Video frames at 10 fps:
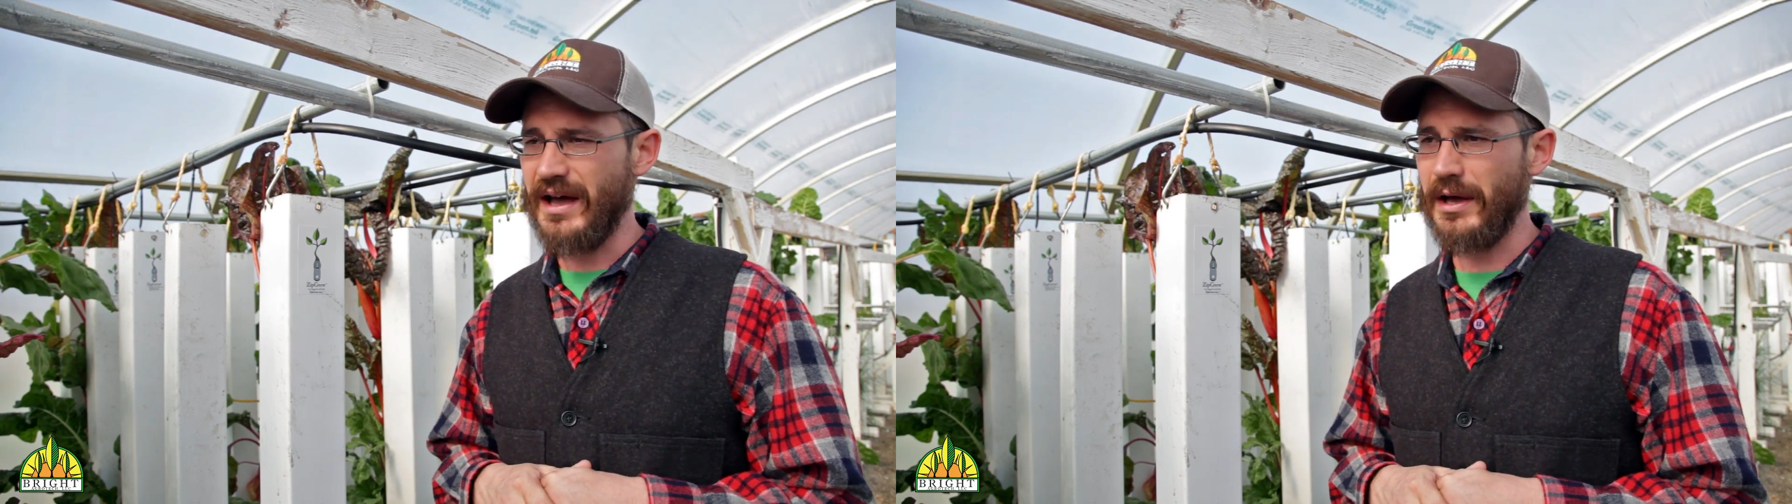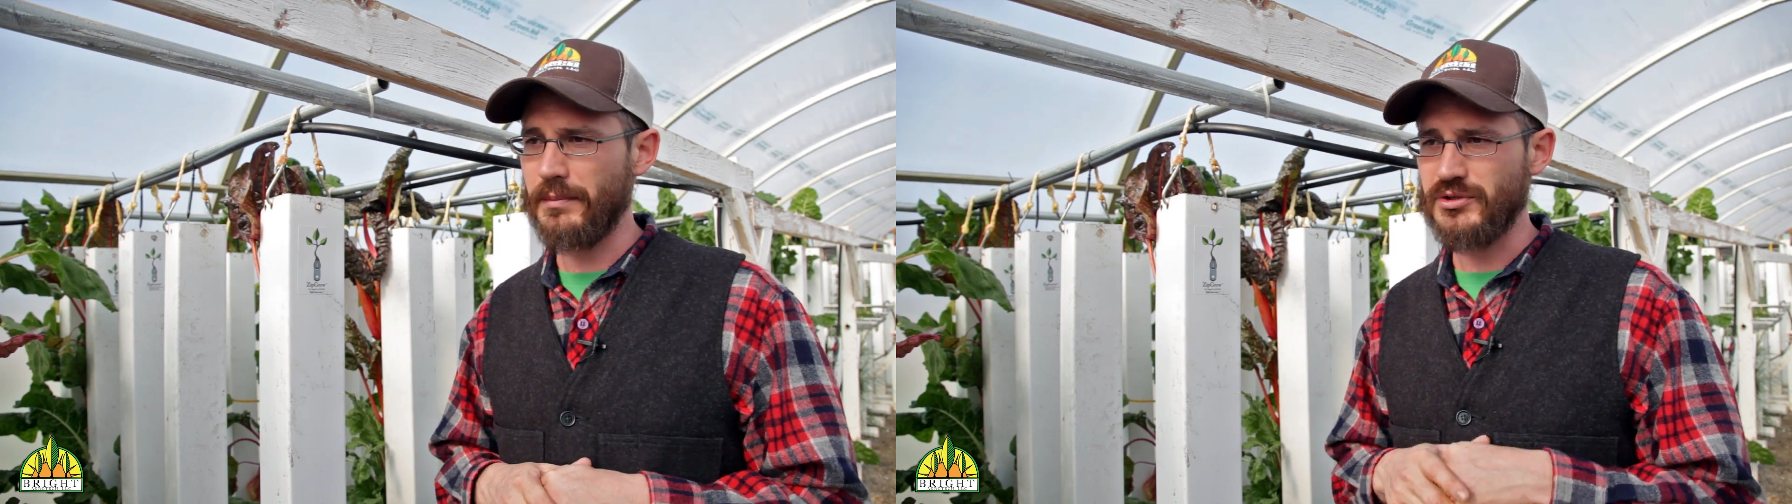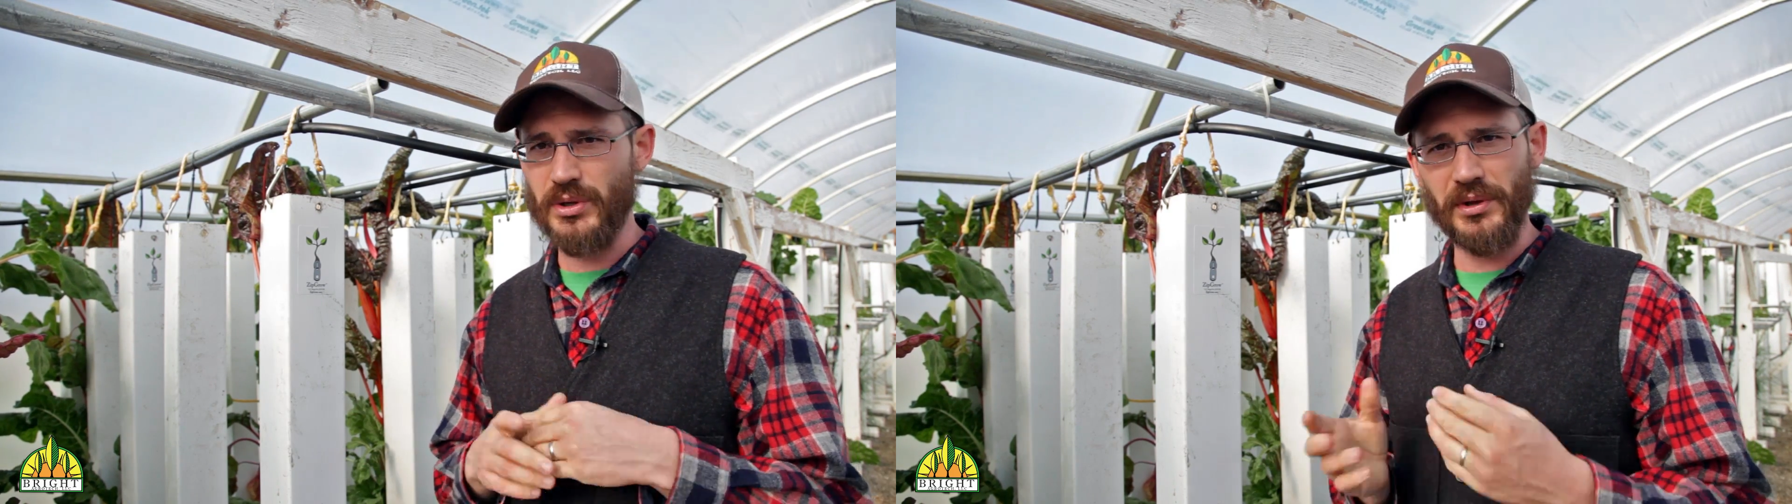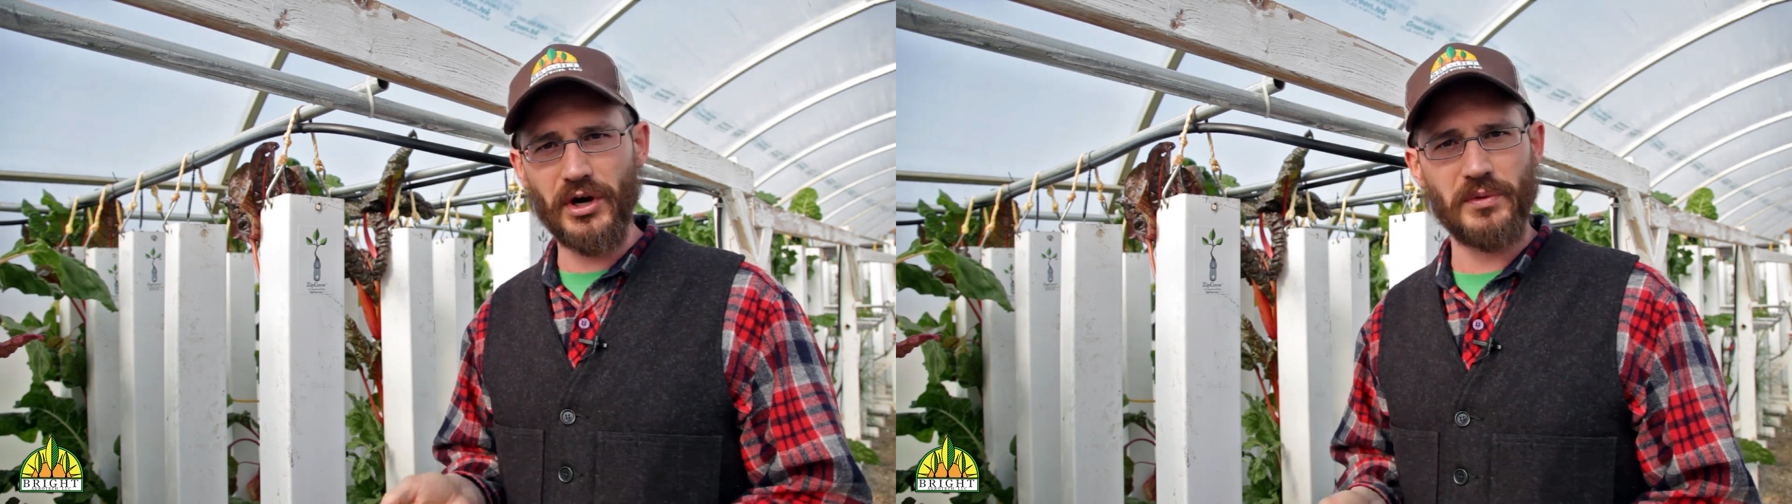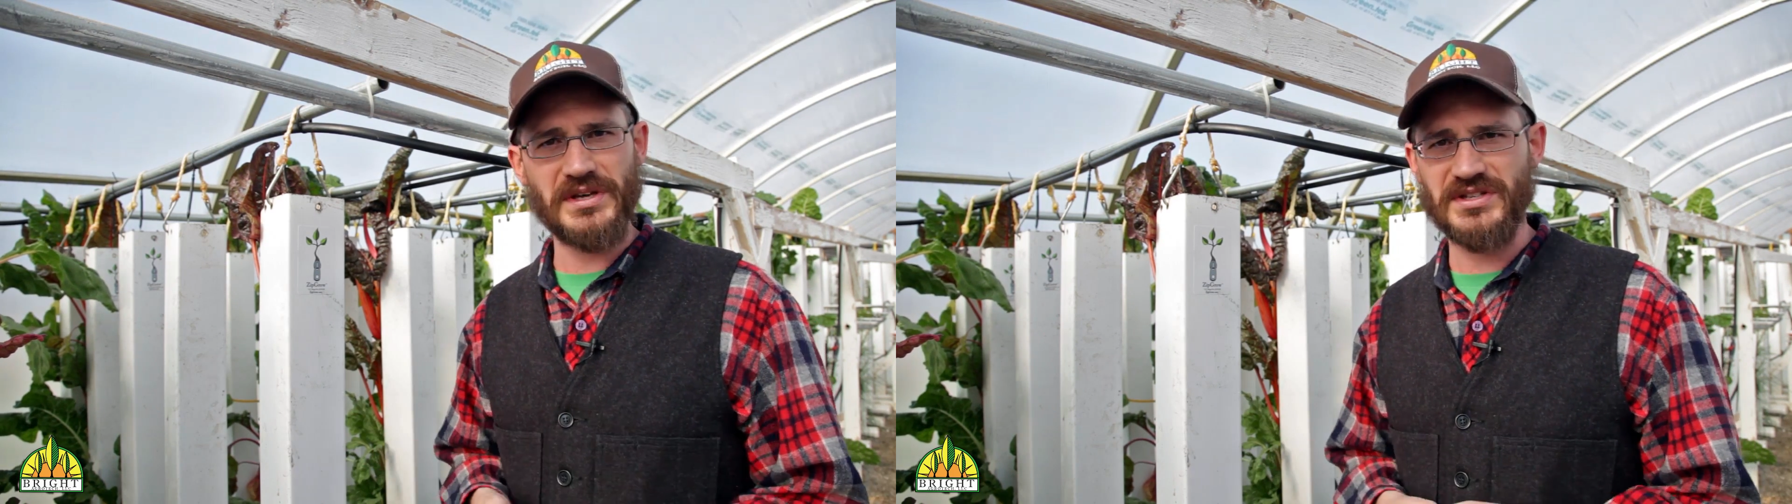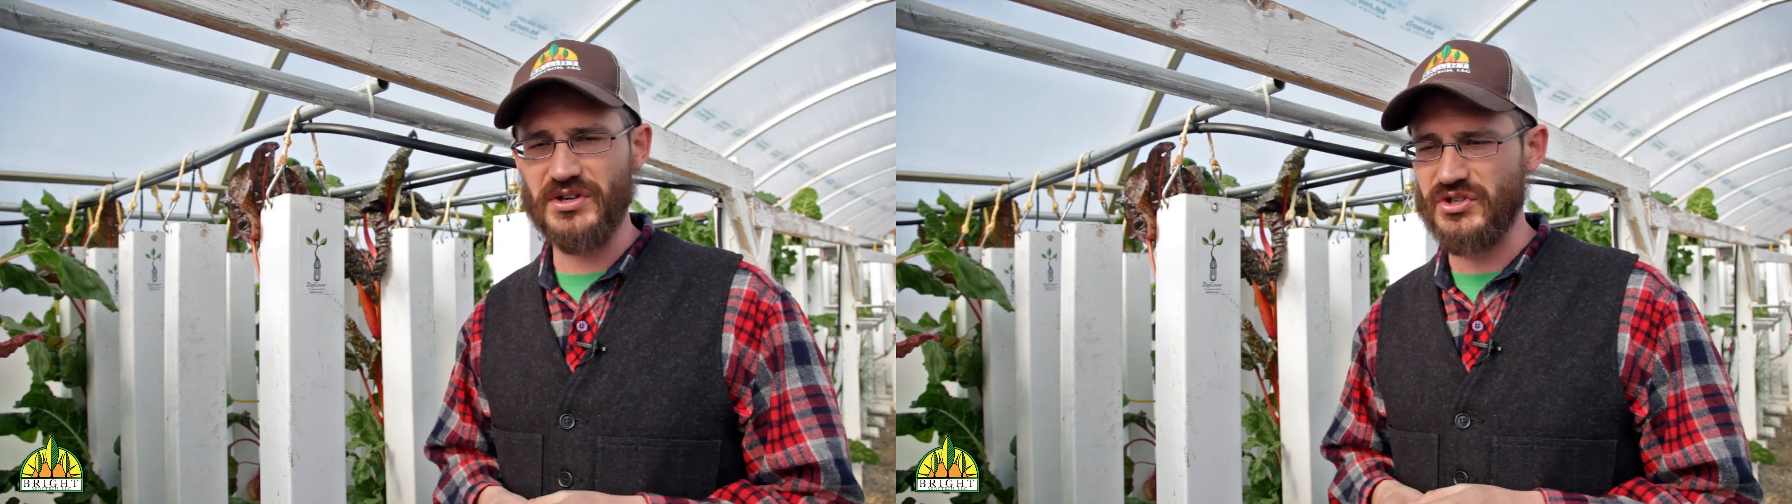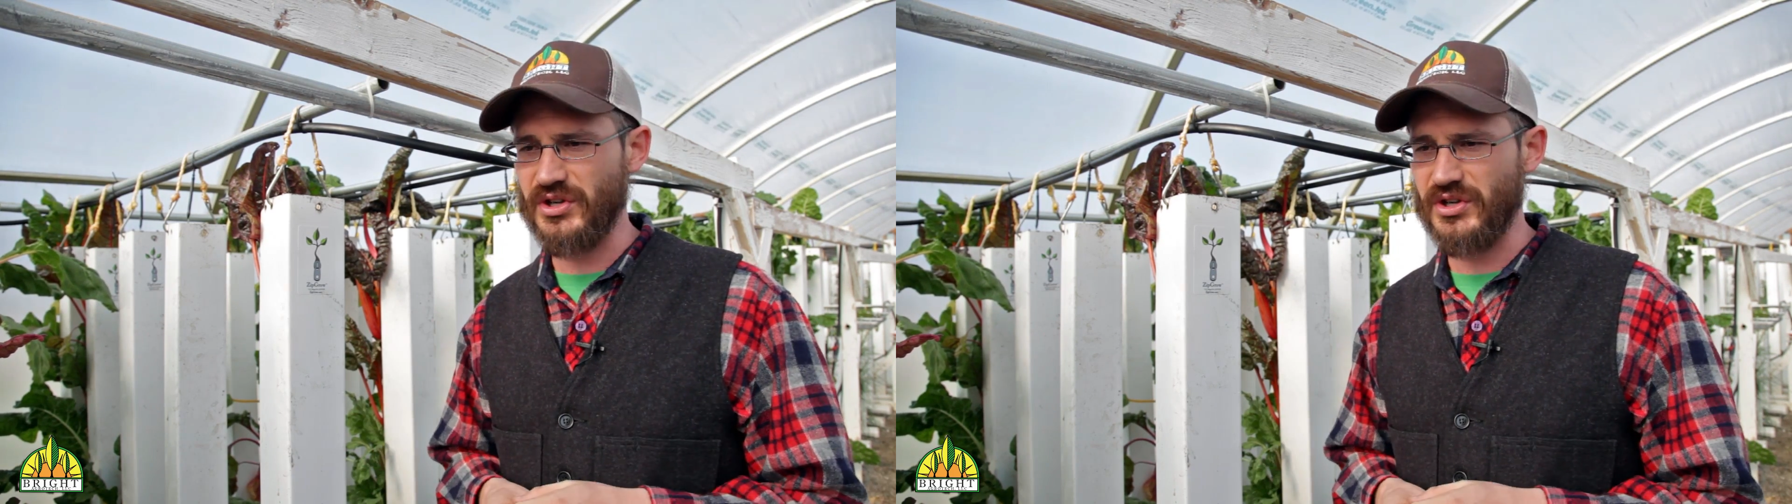Um, do a little research.